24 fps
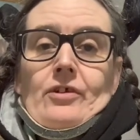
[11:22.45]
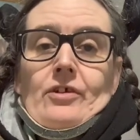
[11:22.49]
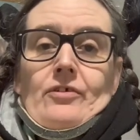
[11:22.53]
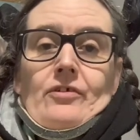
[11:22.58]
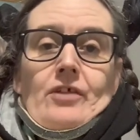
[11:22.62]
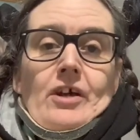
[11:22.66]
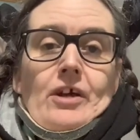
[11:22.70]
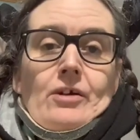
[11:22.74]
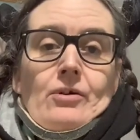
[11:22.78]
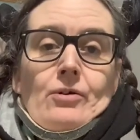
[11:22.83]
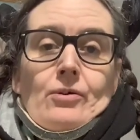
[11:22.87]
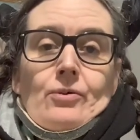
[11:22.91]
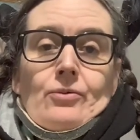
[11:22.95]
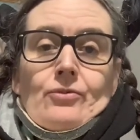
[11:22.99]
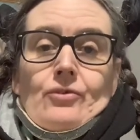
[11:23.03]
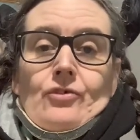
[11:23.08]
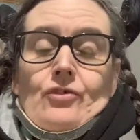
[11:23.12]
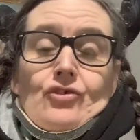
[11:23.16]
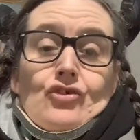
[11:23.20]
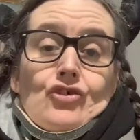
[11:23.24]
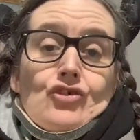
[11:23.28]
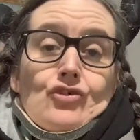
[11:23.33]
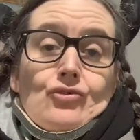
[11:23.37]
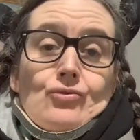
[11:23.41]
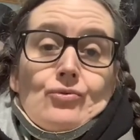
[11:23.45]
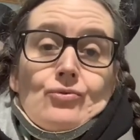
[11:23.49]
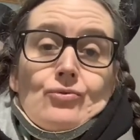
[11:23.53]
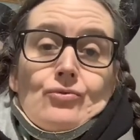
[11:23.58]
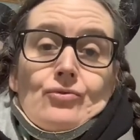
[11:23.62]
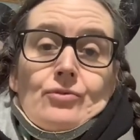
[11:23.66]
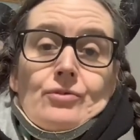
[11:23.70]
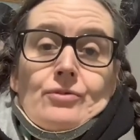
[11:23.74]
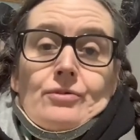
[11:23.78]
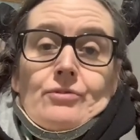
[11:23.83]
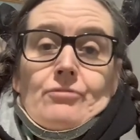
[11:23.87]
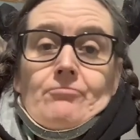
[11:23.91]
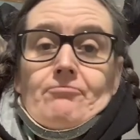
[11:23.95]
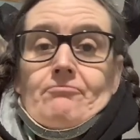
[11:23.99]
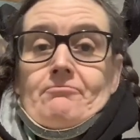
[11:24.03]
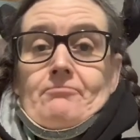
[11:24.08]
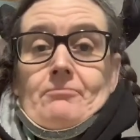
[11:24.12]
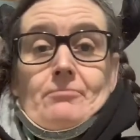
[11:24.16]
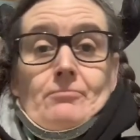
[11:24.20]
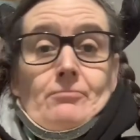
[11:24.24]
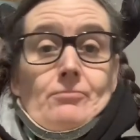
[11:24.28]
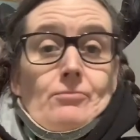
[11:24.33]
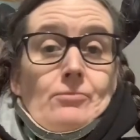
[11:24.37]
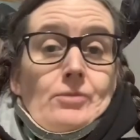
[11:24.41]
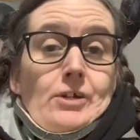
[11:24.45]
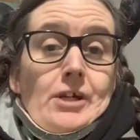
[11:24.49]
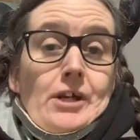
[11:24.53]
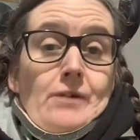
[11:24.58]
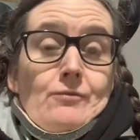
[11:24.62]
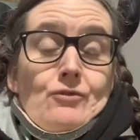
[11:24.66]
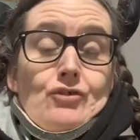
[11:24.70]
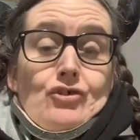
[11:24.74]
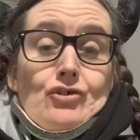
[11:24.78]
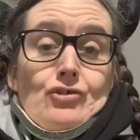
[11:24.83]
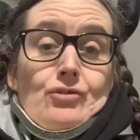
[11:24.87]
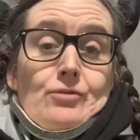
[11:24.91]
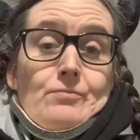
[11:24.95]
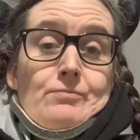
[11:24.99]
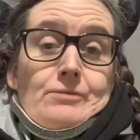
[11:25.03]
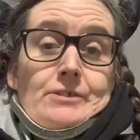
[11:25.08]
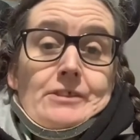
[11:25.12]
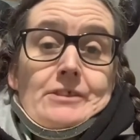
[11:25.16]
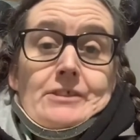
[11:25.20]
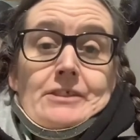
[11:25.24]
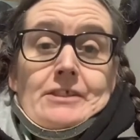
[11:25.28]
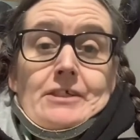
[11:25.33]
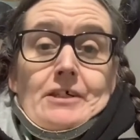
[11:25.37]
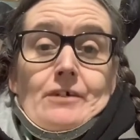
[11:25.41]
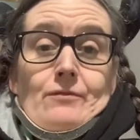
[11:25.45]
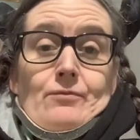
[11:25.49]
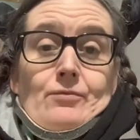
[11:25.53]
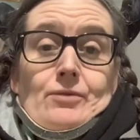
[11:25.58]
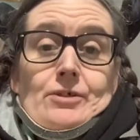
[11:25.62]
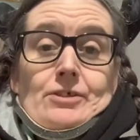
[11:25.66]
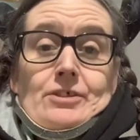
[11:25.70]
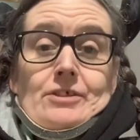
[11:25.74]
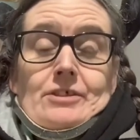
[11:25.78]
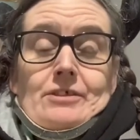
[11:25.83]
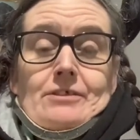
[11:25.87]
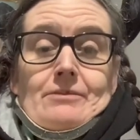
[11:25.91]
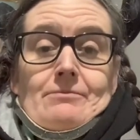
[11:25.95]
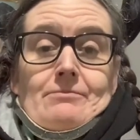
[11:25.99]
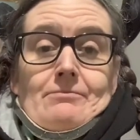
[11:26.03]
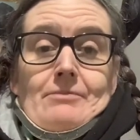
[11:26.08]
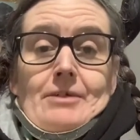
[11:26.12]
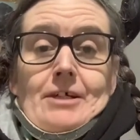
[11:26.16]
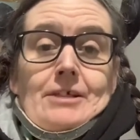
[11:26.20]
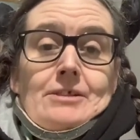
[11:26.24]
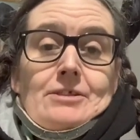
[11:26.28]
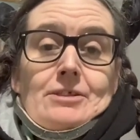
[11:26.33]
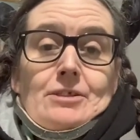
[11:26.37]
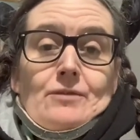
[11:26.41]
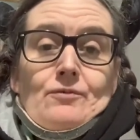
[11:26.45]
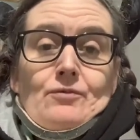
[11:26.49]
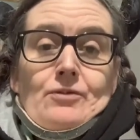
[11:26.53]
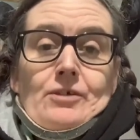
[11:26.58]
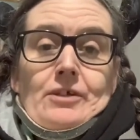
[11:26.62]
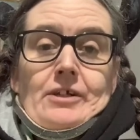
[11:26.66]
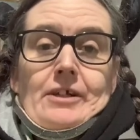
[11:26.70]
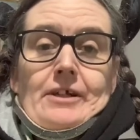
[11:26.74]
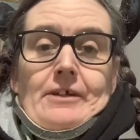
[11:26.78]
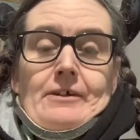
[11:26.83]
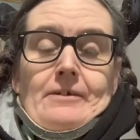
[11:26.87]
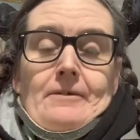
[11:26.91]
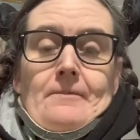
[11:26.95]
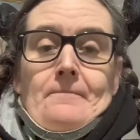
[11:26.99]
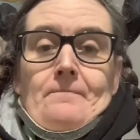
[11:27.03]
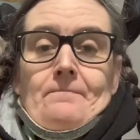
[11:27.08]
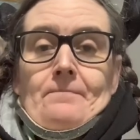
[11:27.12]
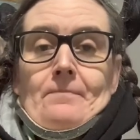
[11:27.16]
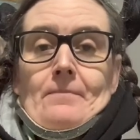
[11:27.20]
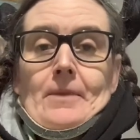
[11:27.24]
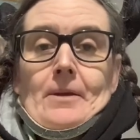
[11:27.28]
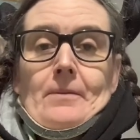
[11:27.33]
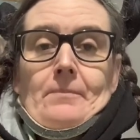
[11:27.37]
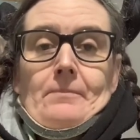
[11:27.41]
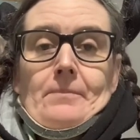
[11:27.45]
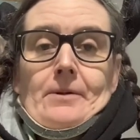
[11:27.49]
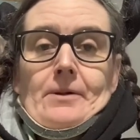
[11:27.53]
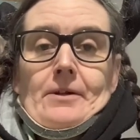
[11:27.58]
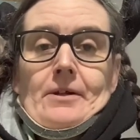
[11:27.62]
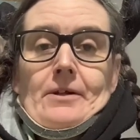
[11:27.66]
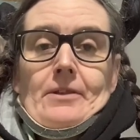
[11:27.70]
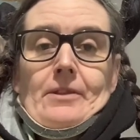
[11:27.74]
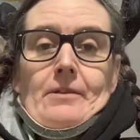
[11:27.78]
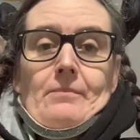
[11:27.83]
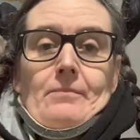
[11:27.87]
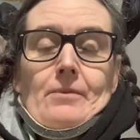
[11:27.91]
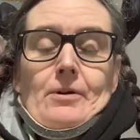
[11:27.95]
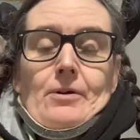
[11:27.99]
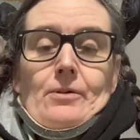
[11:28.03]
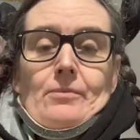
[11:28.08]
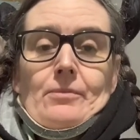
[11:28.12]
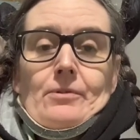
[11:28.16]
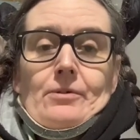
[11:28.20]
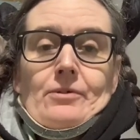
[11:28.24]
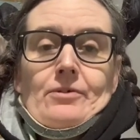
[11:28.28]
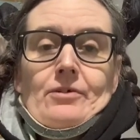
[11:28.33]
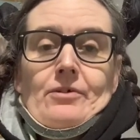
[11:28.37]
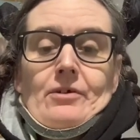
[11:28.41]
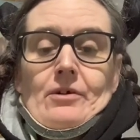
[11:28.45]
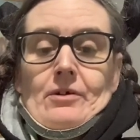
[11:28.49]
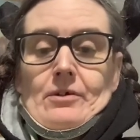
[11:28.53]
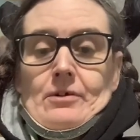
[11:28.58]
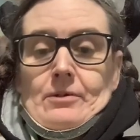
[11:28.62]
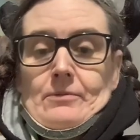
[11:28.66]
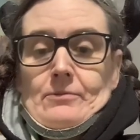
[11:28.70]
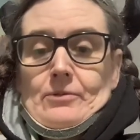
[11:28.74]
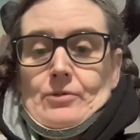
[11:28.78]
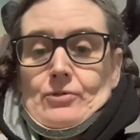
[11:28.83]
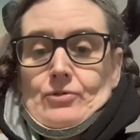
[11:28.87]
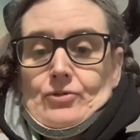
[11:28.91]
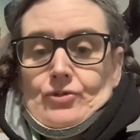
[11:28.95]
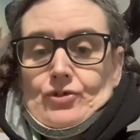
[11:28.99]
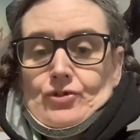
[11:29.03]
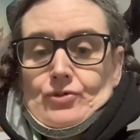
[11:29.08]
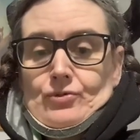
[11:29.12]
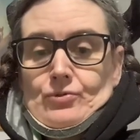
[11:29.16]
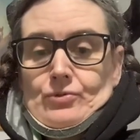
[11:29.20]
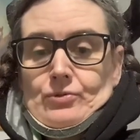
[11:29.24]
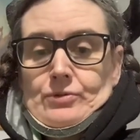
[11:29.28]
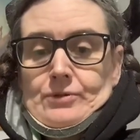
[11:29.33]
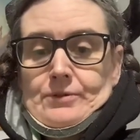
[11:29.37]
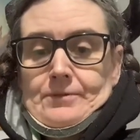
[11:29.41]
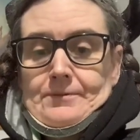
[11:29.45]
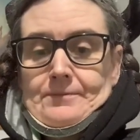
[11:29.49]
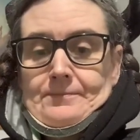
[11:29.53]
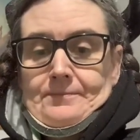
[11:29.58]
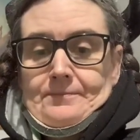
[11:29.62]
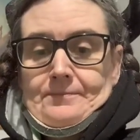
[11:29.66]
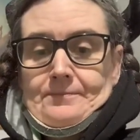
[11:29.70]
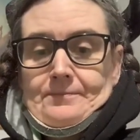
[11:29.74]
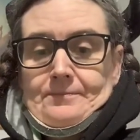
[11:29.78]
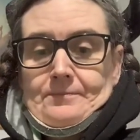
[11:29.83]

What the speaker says: There's adults and children. We have tubes and stuff. We just eat differently. But at the moment, I'm not sure.